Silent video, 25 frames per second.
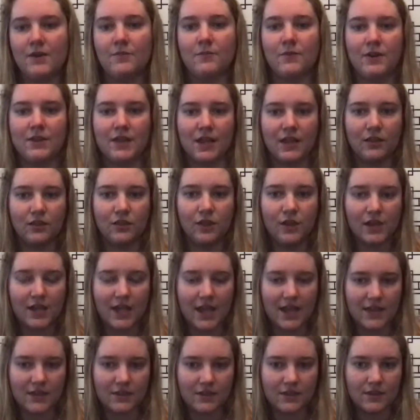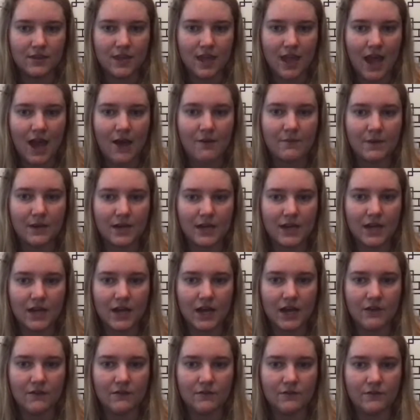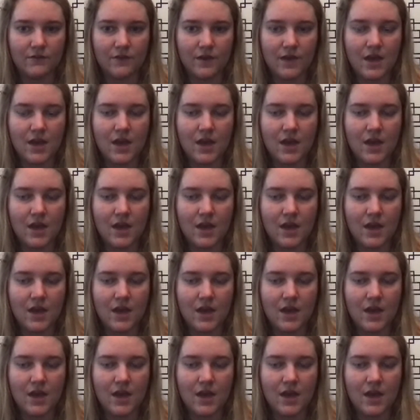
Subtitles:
where they look at how many of